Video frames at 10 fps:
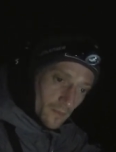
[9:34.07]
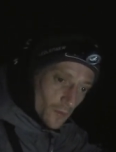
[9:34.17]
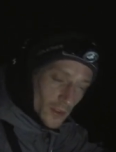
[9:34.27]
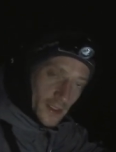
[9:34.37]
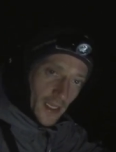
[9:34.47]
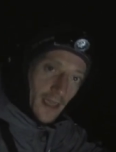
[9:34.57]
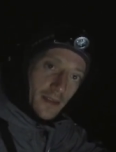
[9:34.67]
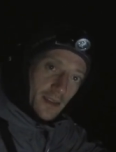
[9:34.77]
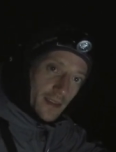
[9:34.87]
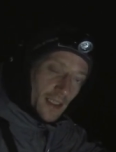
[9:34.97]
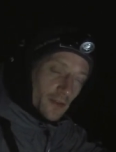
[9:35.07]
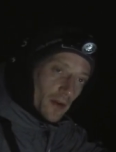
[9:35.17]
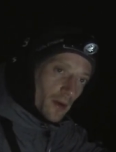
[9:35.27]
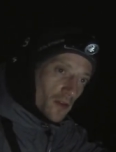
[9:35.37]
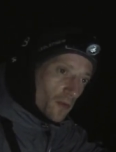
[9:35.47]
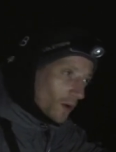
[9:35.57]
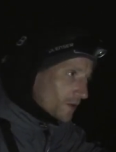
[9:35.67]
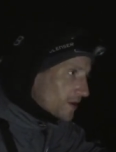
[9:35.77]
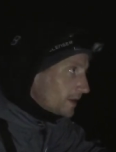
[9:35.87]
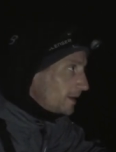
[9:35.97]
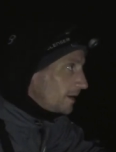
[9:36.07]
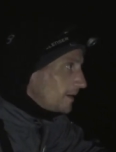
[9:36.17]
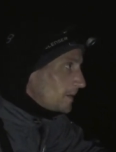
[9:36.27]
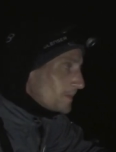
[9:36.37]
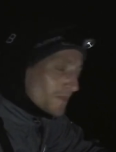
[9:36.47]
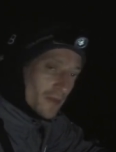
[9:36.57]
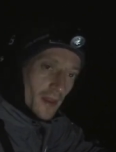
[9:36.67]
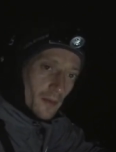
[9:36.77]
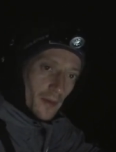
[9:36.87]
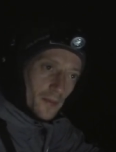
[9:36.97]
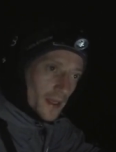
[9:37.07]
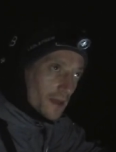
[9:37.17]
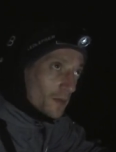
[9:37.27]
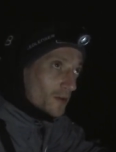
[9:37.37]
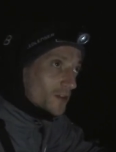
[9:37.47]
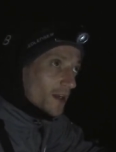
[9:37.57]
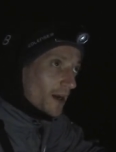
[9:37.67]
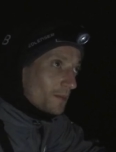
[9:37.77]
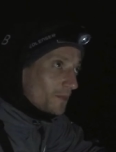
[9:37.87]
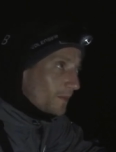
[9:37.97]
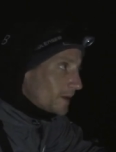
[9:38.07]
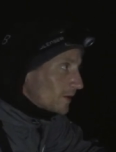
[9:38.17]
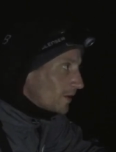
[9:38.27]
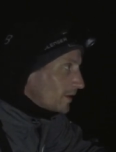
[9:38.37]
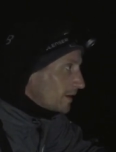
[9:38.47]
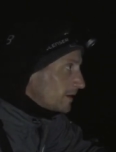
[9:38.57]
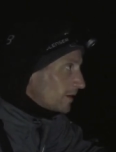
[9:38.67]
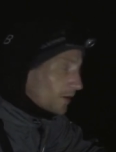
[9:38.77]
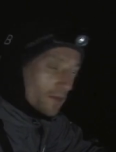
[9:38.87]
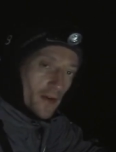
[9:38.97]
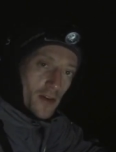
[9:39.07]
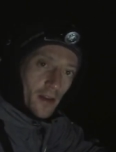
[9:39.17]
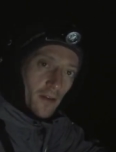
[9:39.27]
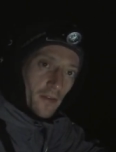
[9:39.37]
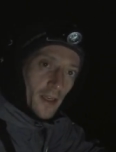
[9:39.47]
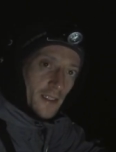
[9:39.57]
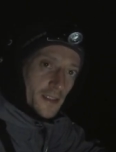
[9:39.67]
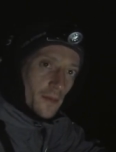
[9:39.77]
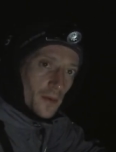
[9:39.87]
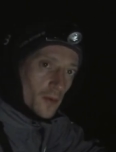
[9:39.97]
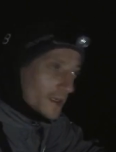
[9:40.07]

Once again, thanks very much for watching. There'll be plenty more to come. We'll be doing a lot of fishing over the next couple of